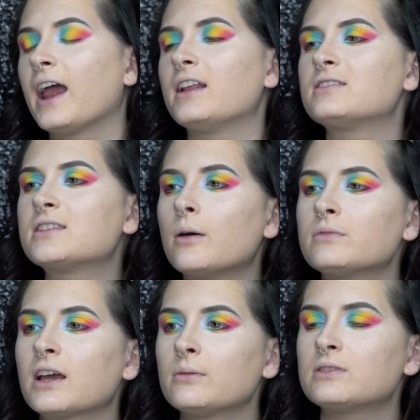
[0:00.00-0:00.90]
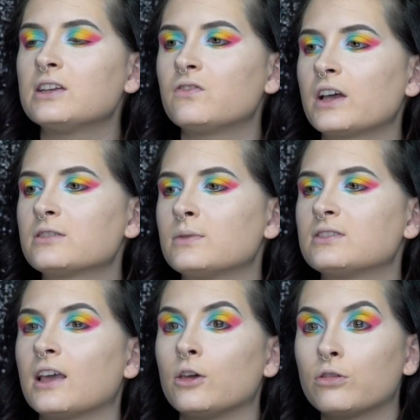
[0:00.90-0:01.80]
And sometimes the
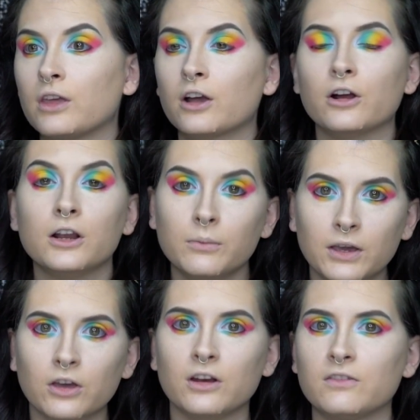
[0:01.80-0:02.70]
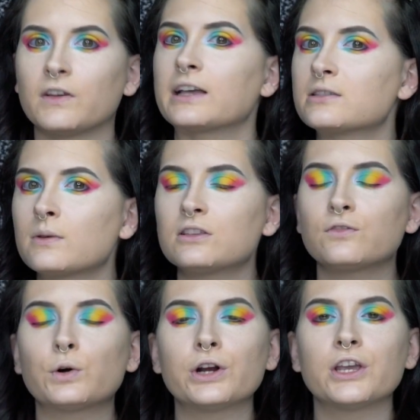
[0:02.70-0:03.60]
investments that you think are going to be good investments
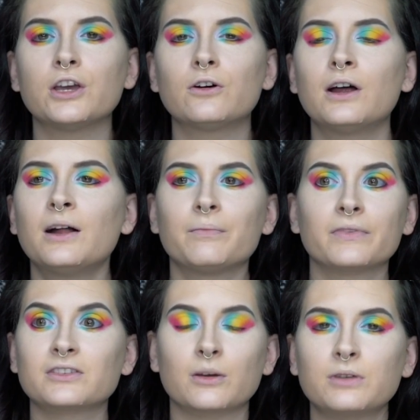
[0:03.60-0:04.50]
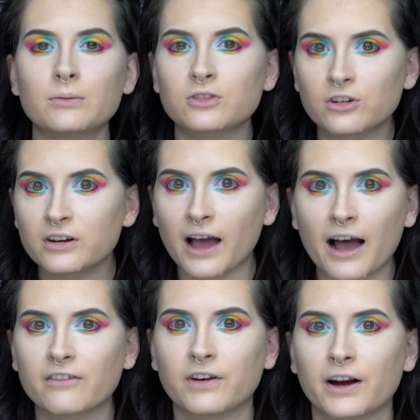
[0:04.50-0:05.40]
for you, sometimes they're
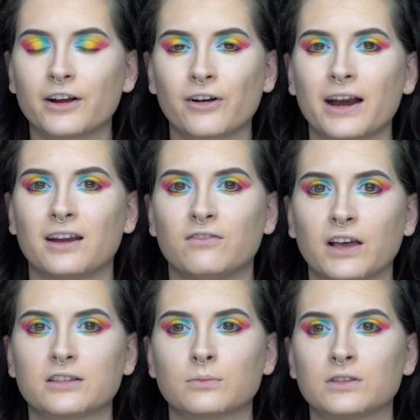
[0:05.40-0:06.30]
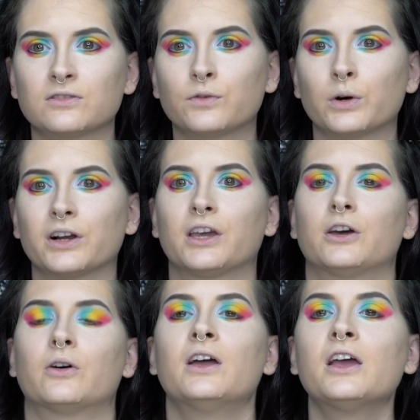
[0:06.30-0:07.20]
not very great investments for
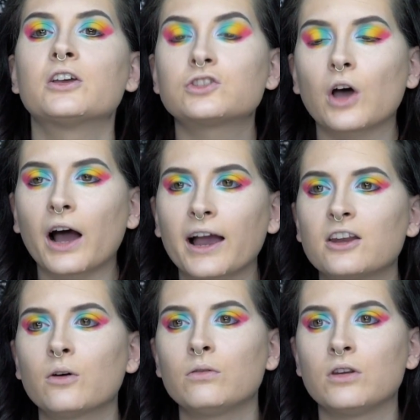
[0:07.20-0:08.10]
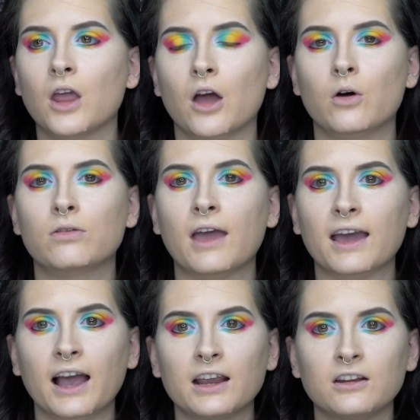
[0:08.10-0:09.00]
you. So I don't know
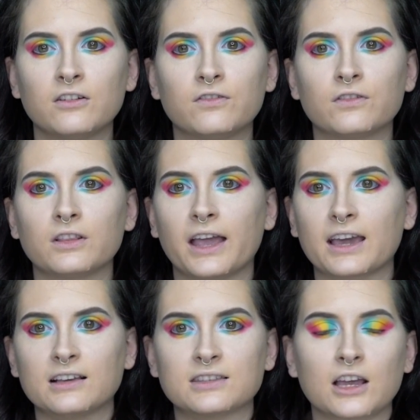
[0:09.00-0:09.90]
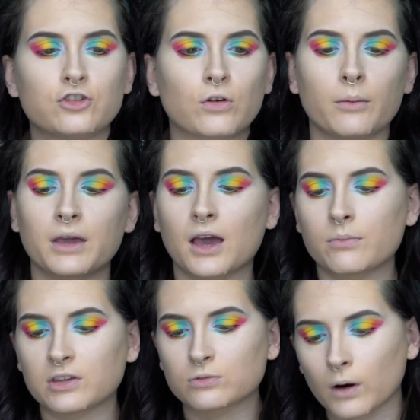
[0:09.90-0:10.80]
that kind of, like I said, drumming
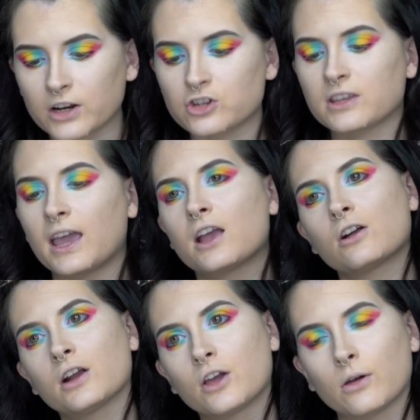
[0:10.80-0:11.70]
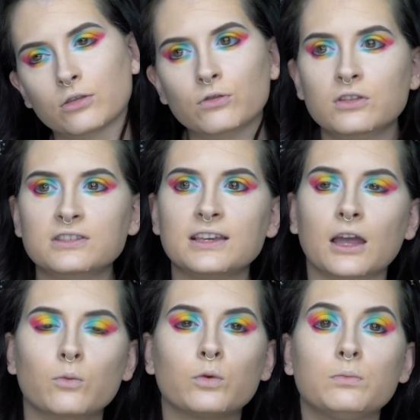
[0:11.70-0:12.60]
up this righteous anger and going through this
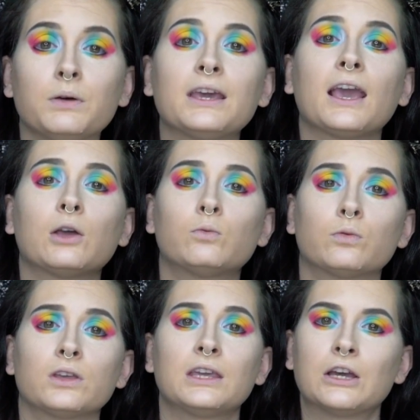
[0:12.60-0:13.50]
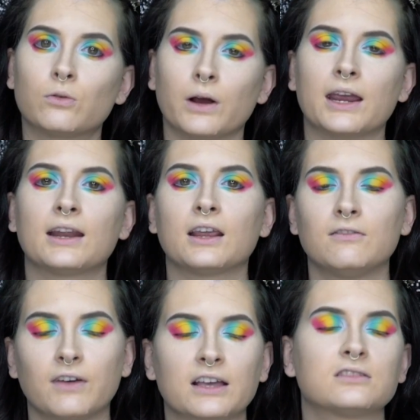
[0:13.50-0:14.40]
again would be a really great
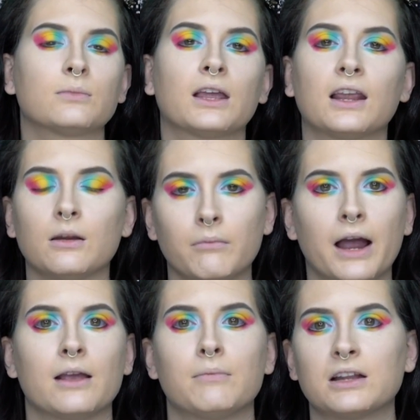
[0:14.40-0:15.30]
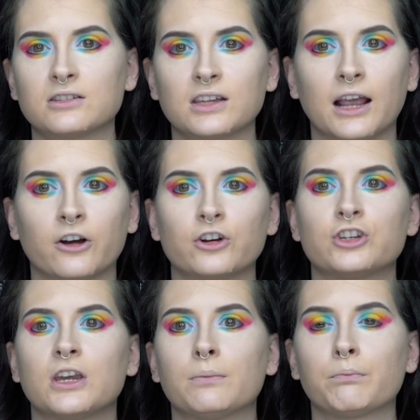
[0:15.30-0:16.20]
investment in my mental
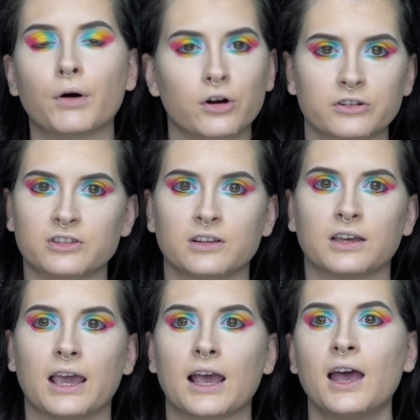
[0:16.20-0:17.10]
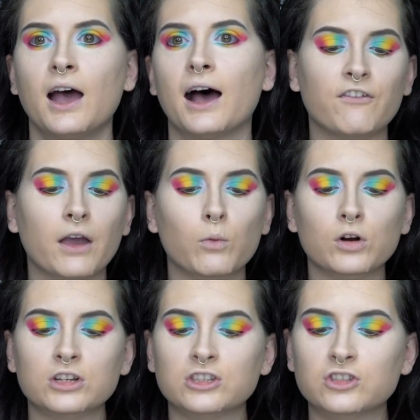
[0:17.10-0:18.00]
energy personally. If I
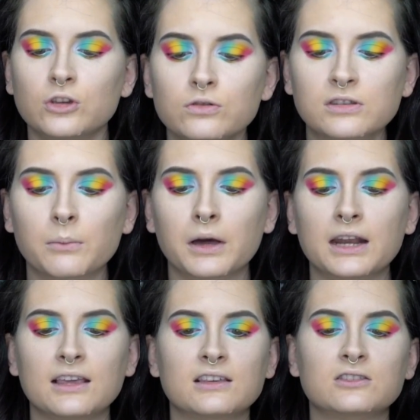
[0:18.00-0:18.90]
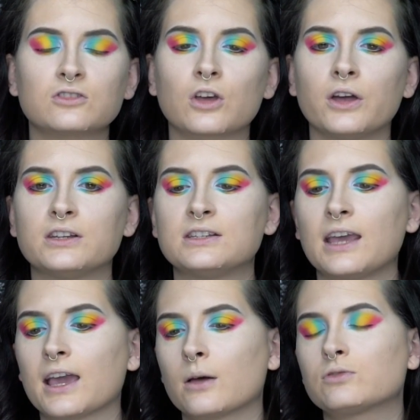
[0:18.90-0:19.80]
were to sue somebody, this is going to
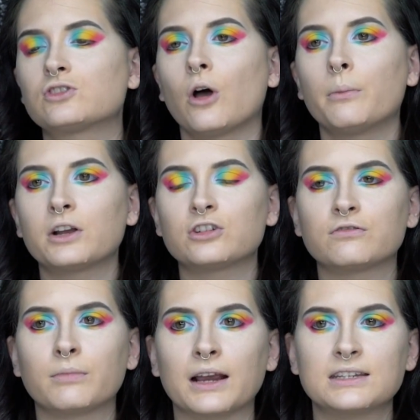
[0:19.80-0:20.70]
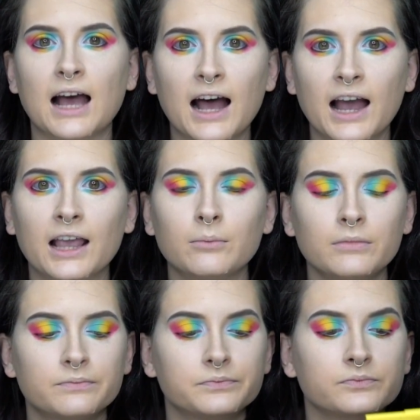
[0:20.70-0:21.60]
take up so much of my
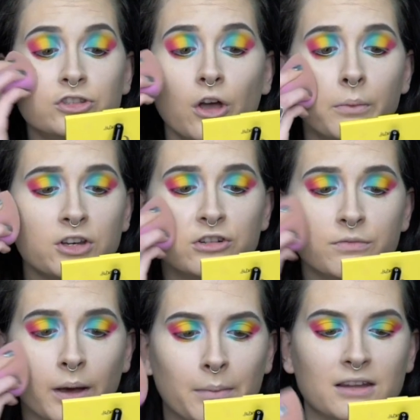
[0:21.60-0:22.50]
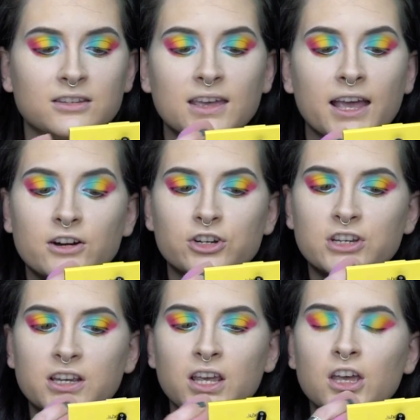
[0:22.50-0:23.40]
time, so much of my mental
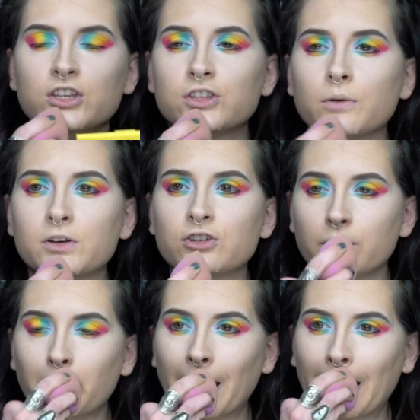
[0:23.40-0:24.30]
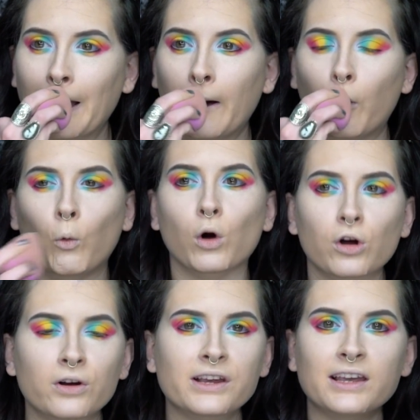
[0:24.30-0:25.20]
energy, so much of my
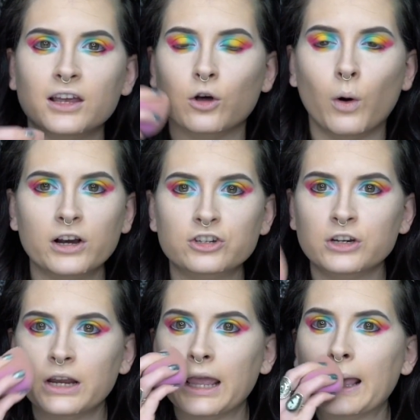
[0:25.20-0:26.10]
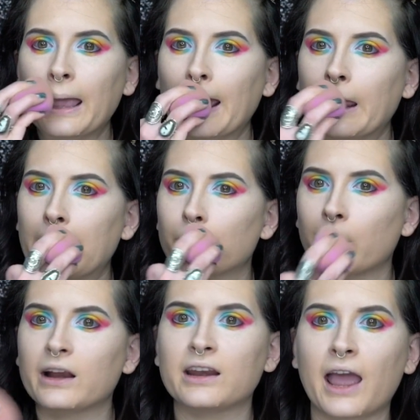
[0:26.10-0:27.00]
worry and questioning. And
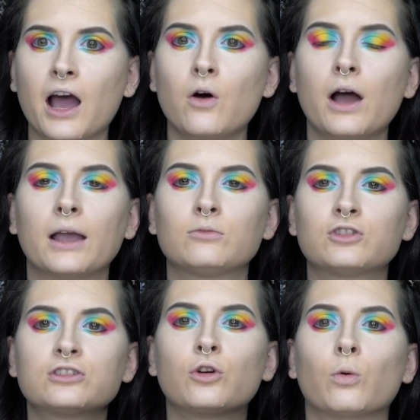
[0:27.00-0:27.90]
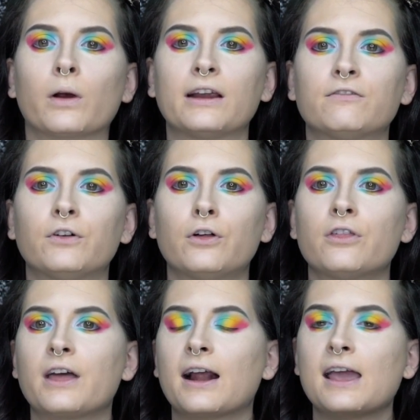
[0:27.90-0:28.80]
right now, I'm just
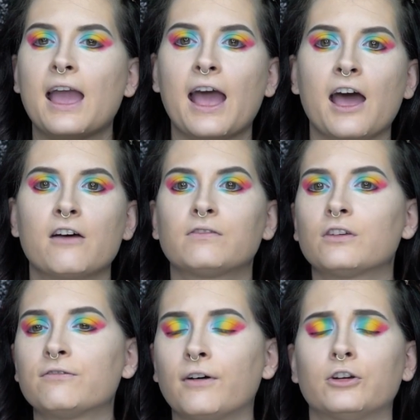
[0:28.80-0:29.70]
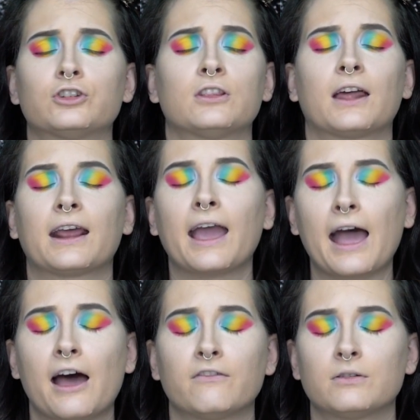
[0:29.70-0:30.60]
grateful that I have the function that I
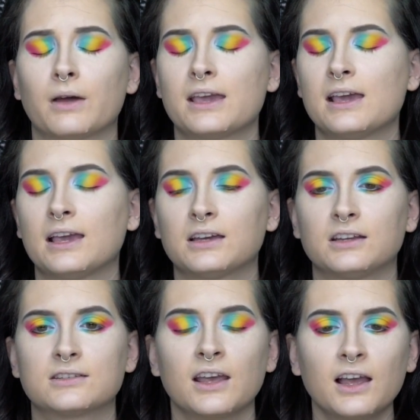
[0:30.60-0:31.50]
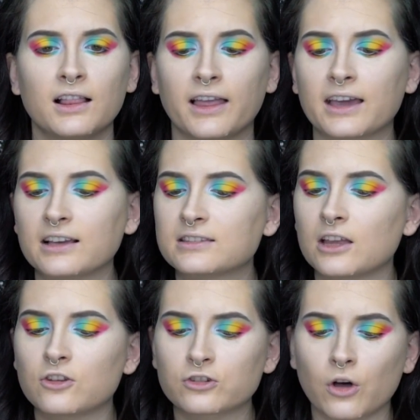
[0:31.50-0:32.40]
have in my hand. Like I
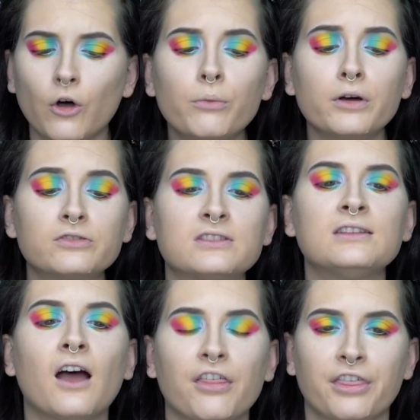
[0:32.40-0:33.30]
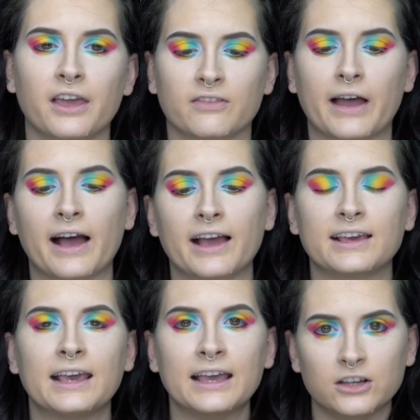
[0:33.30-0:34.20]
said, there's almost nothing that I
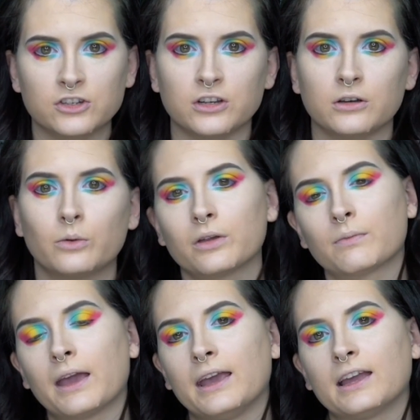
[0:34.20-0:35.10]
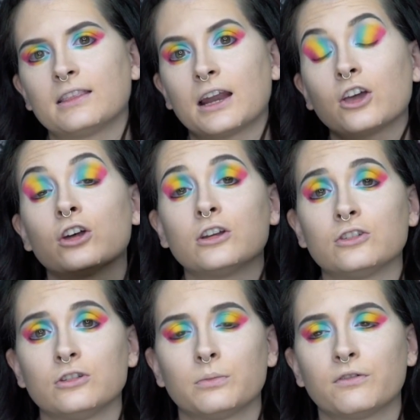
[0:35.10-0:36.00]
can't do with my hand that I
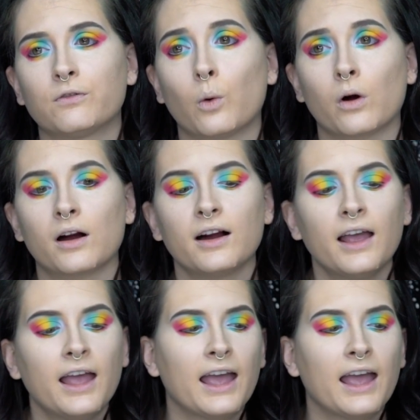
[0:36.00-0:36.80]
couldn't do before.